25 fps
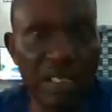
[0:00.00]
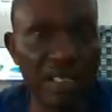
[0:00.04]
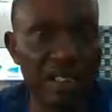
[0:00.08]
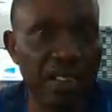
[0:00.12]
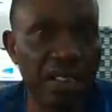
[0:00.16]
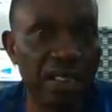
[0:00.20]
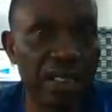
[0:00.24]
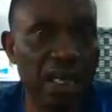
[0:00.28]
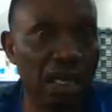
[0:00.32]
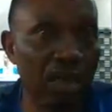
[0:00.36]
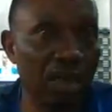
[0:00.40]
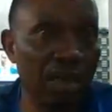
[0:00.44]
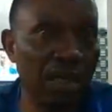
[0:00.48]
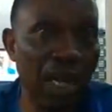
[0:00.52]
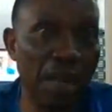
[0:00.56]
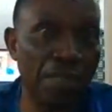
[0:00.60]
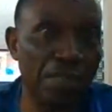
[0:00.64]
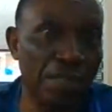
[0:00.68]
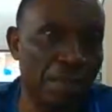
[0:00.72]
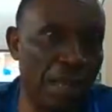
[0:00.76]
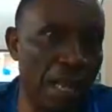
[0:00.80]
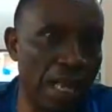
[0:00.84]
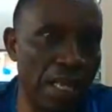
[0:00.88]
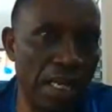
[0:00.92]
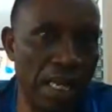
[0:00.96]
exists in
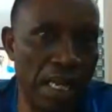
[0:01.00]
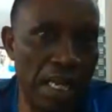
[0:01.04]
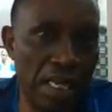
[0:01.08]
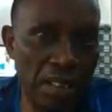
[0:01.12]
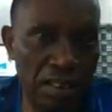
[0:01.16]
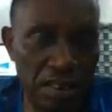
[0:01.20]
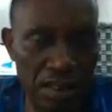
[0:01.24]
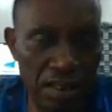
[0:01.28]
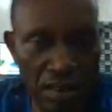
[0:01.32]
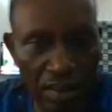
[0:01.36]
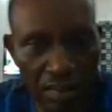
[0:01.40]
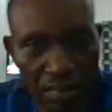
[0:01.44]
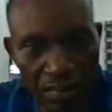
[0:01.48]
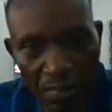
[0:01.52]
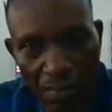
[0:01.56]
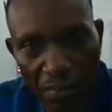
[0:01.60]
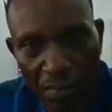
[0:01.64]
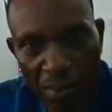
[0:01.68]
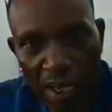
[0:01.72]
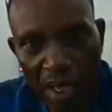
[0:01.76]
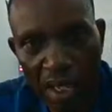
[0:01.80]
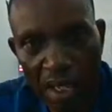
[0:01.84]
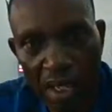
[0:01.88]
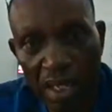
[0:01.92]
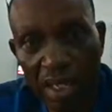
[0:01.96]
another planet.
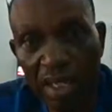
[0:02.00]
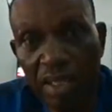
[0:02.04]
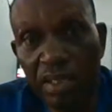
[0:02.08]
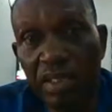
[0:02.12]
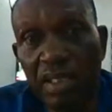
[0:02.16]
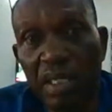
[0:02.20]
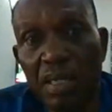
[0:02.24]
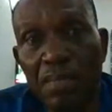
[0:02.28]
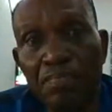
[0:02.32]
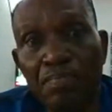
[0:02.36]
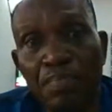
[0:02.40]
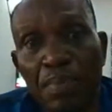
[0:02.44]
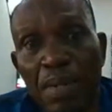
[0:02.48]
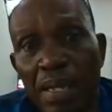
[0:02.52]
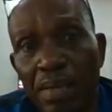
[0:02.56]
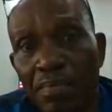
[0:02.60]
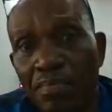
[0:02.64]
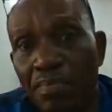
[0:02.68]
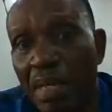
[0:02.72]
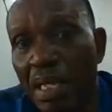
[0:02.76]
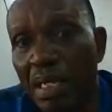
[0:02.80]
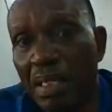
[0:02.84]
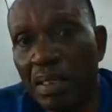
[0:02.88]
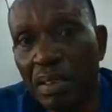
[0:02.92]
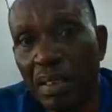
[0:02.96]
It
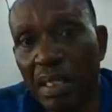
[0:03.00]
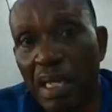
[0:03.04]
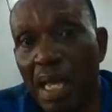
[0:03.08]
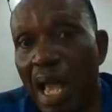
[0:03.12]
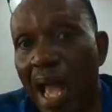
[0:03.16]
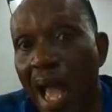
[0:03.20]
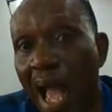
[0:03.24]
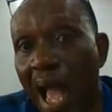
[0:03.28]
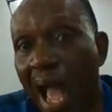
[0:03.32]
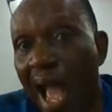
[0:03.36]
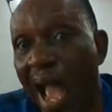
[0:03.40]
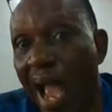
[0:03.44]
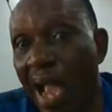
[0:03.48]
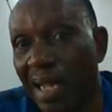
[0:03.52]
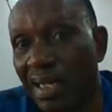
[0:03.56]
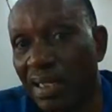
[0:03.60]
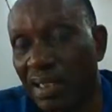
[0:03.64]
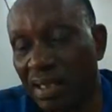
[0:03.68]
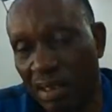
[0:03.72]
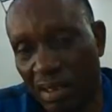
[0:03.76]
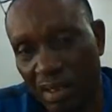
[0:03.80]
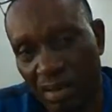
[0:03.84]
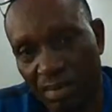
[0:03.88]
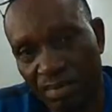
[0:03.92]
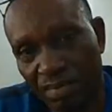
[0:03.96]
simply means the
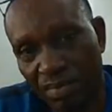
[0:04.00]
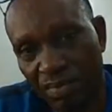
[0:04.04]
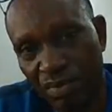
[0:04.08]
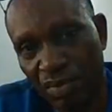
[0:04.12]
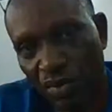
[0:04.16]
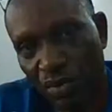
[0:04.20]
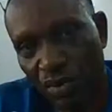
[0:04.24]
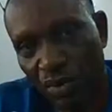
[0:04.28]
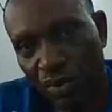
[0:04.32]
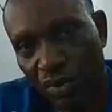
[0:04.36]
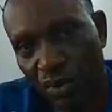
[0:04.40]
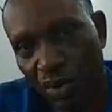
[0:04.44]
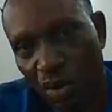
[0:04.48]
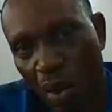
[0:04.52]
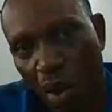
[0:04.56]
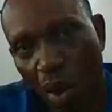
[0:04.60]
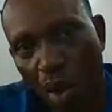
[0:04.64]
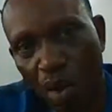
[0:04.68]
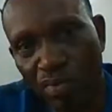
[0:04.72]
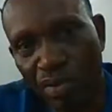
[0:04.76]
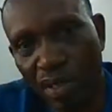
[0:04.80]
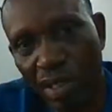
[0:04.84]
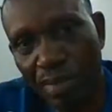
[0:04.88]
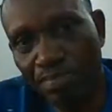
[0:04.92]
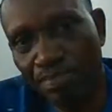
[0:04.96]
act
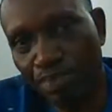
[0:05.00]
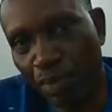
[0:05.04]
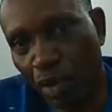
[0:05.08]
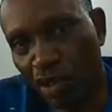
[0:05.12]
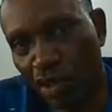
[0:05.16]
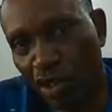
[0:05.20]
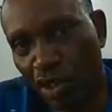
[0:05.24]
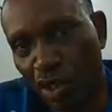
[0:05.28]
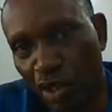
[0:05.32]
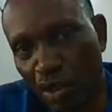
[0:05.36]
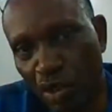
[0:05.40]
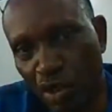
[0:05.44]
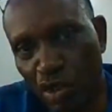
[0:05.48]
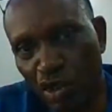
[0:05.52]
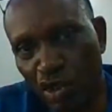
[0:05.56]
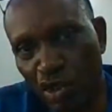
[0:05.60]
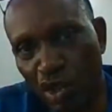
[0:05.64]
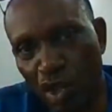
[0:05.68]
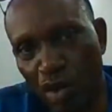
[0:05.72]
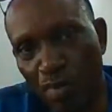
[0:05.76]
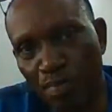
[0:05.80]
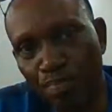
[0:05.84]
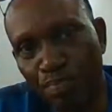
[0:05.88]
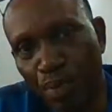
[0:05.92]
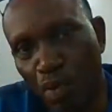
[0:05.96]
of the
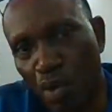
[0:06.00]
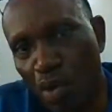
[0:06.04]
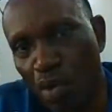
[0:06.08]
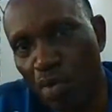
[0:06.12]
prosecution